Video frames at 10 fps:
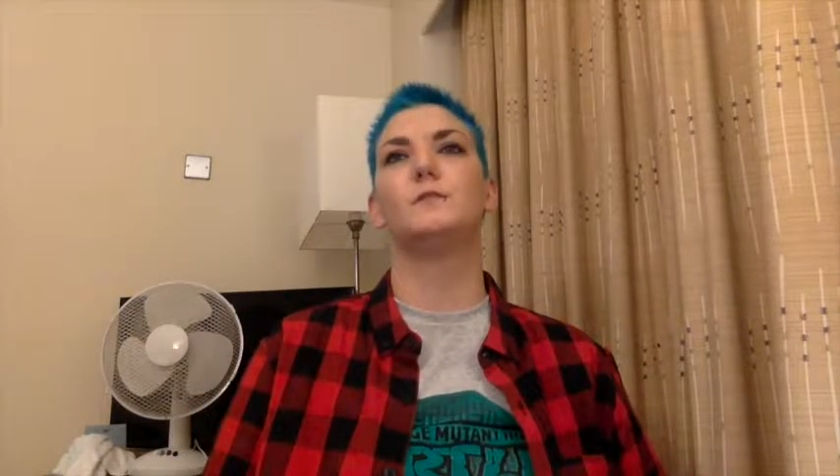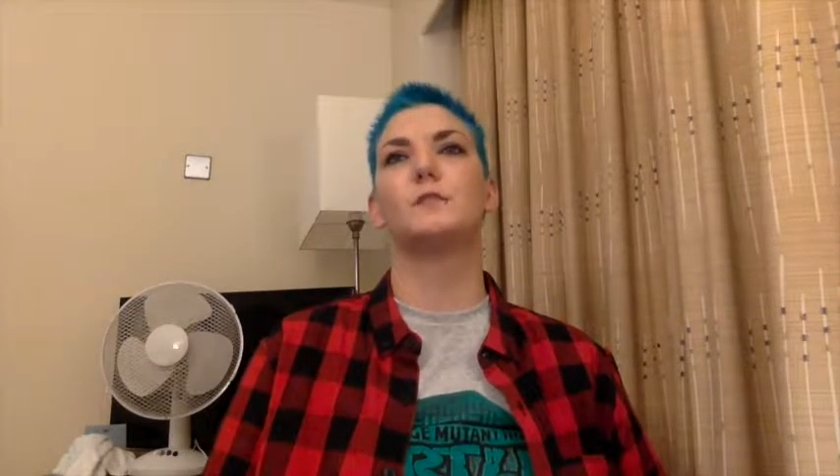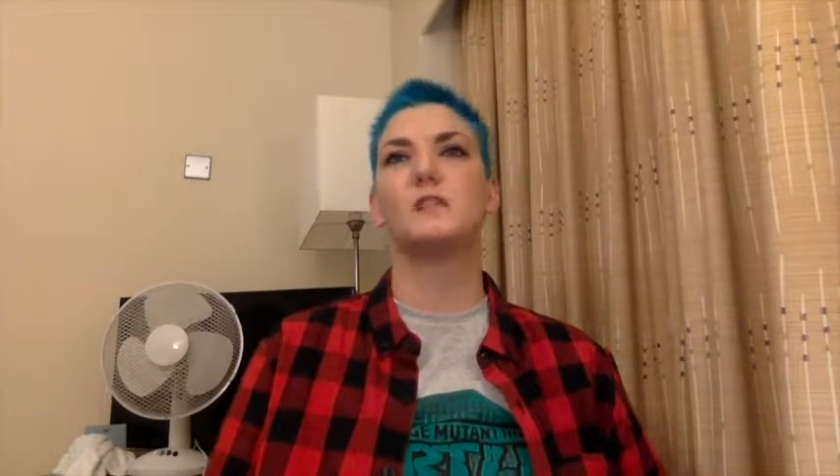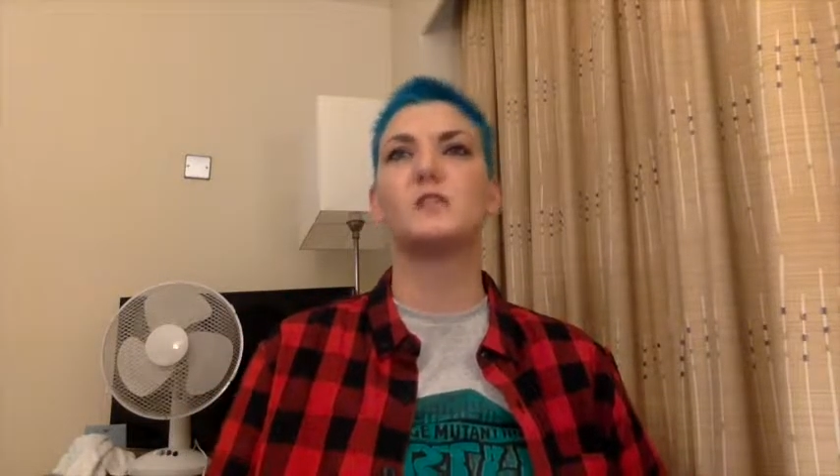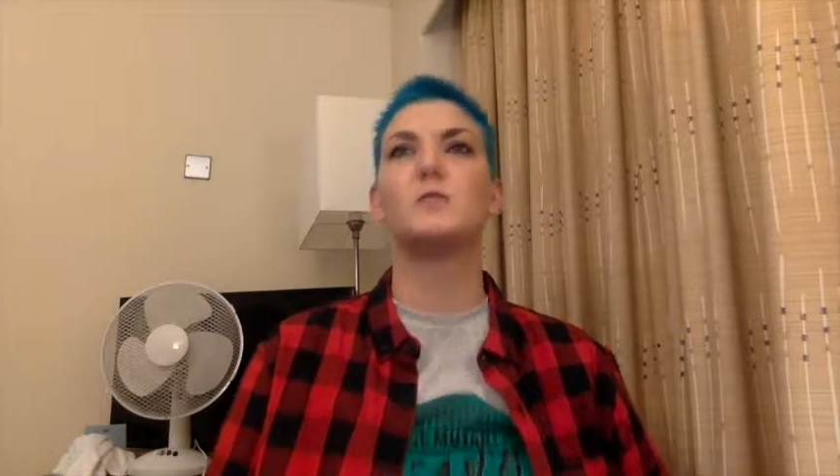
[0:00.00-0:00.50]
the
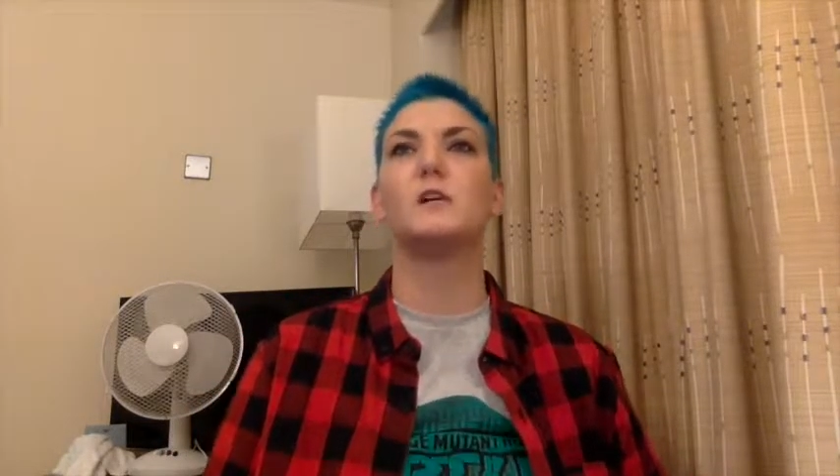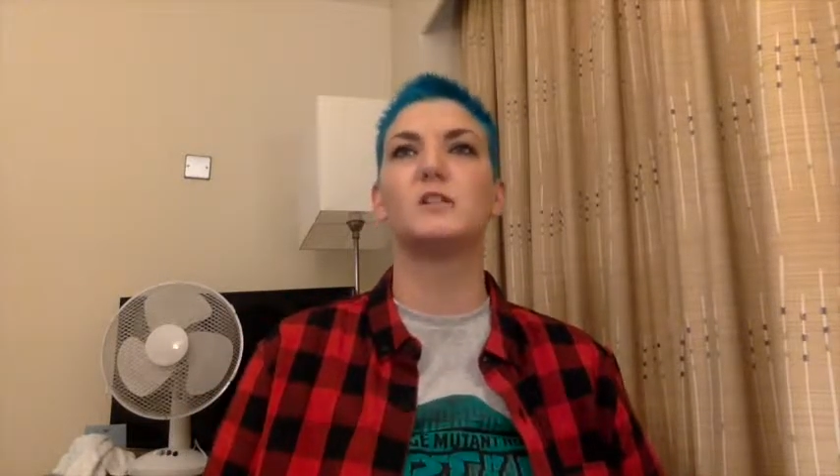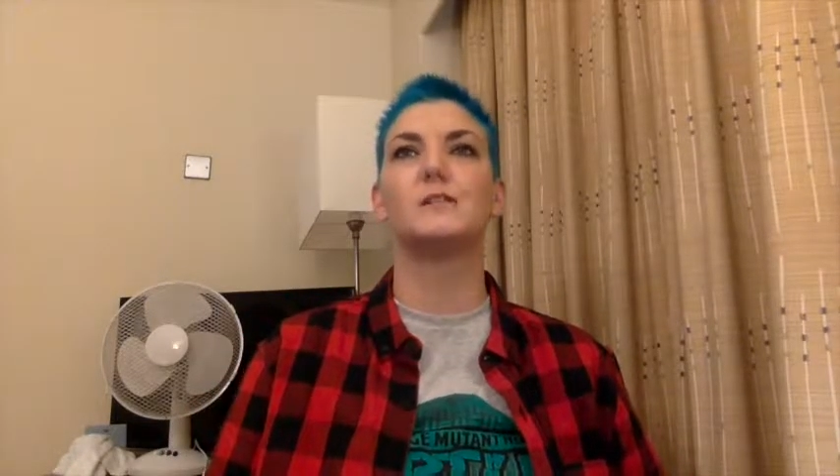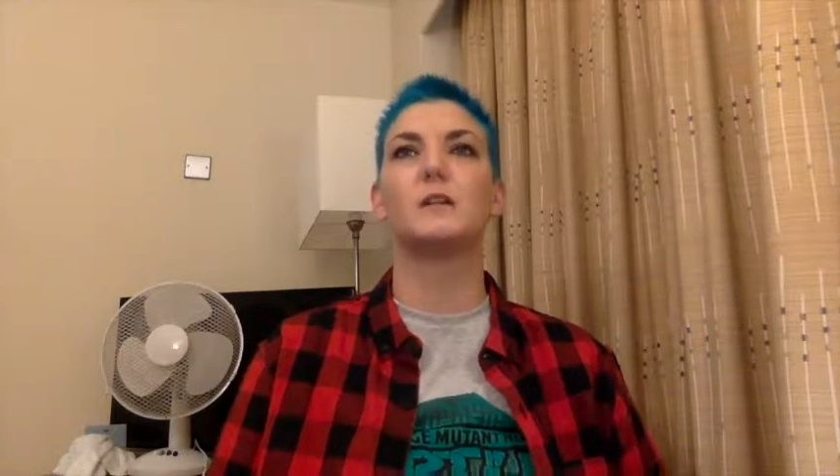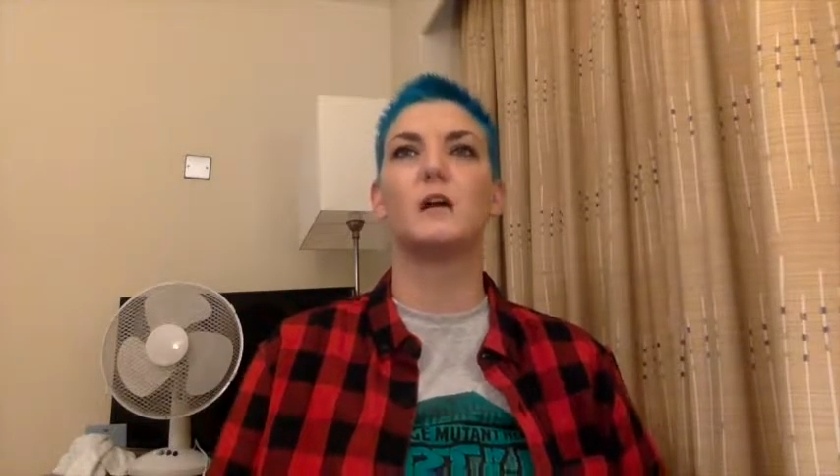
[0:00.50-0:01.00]

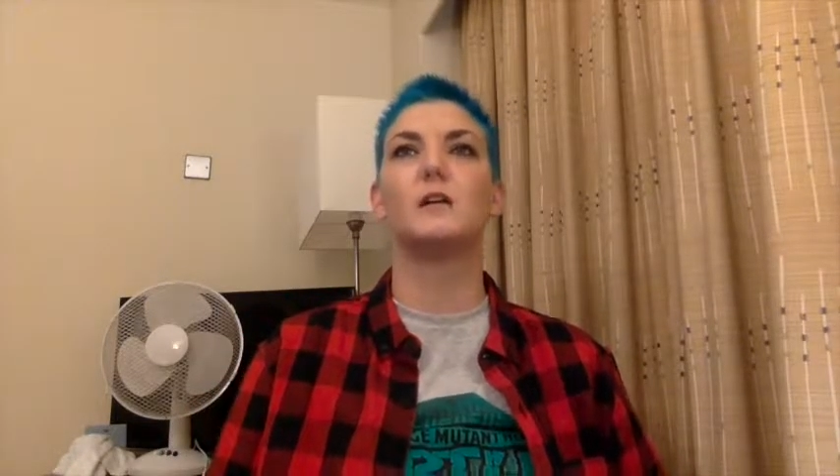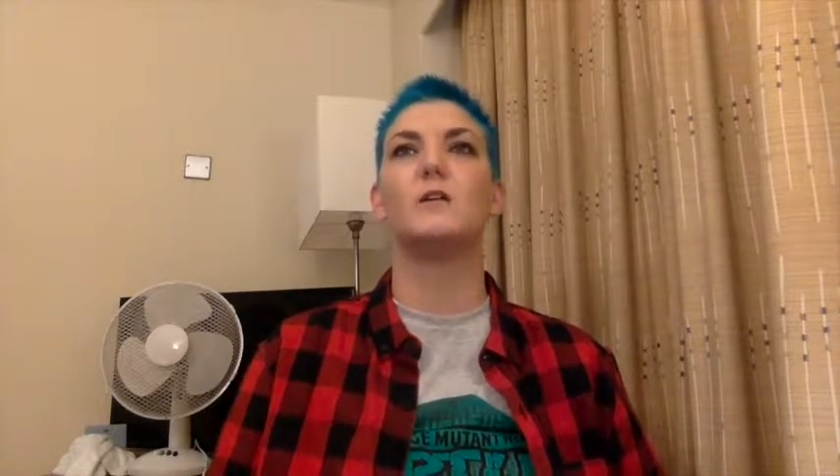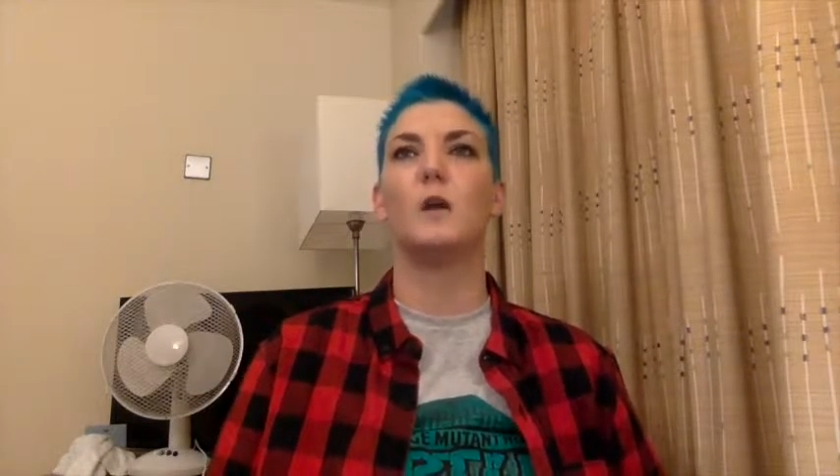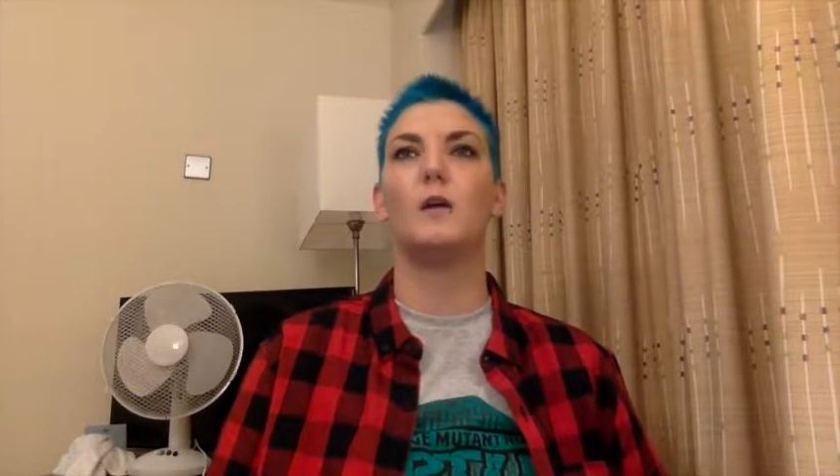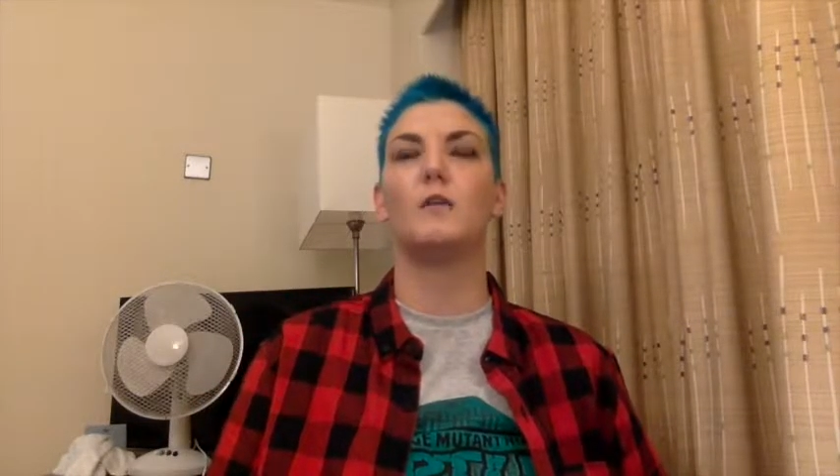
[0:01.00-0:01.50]
situation exactly
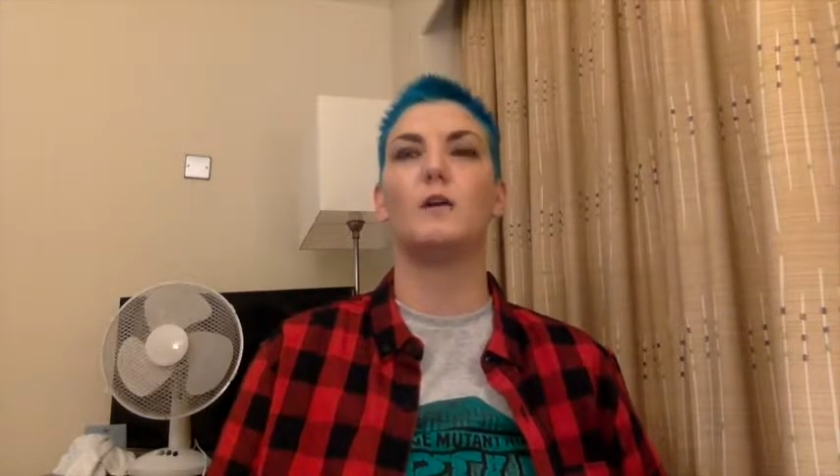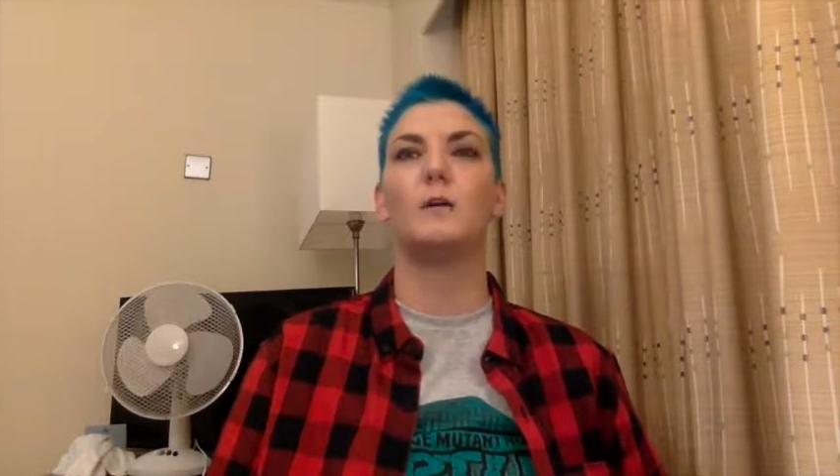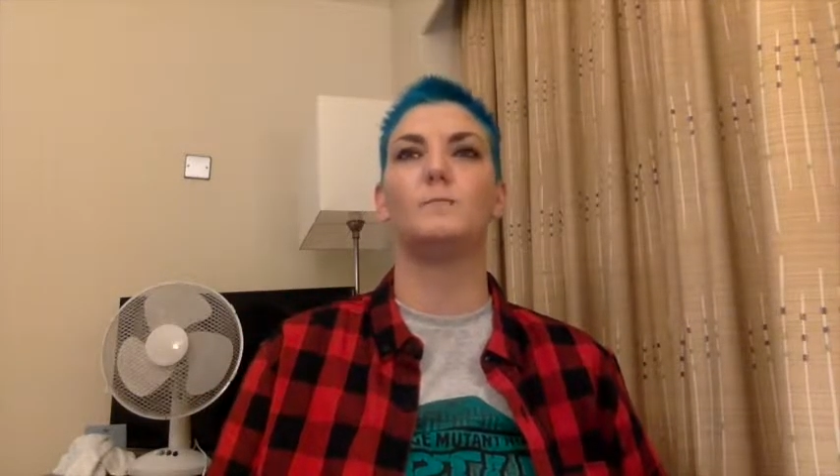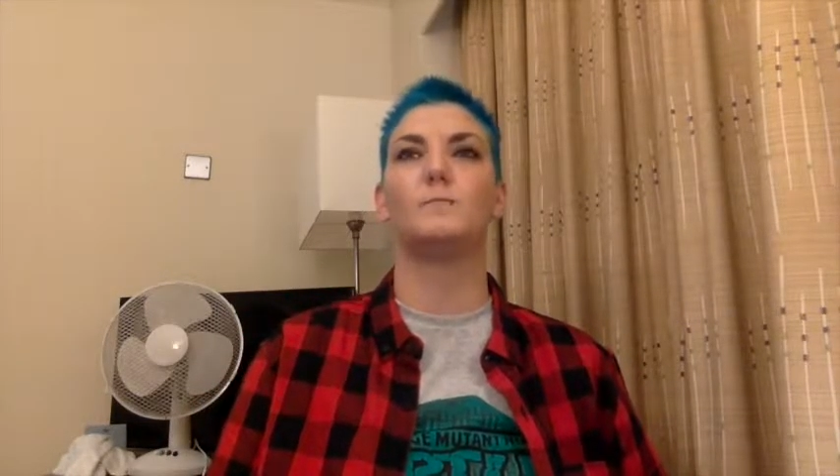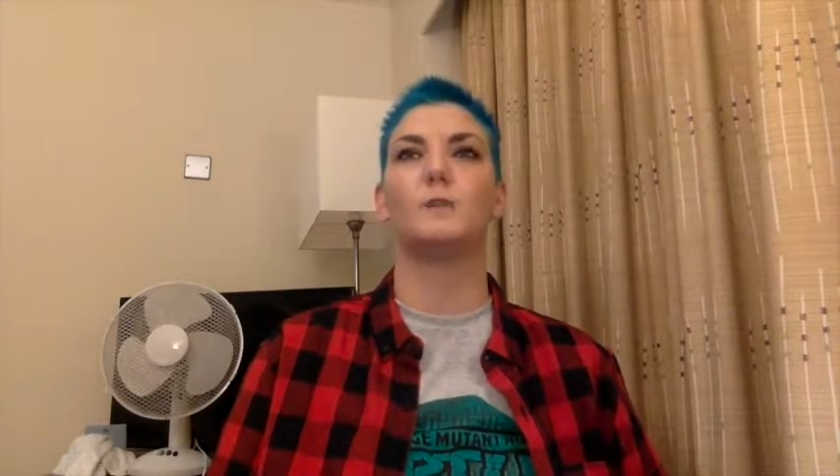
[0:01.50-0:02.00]
of where I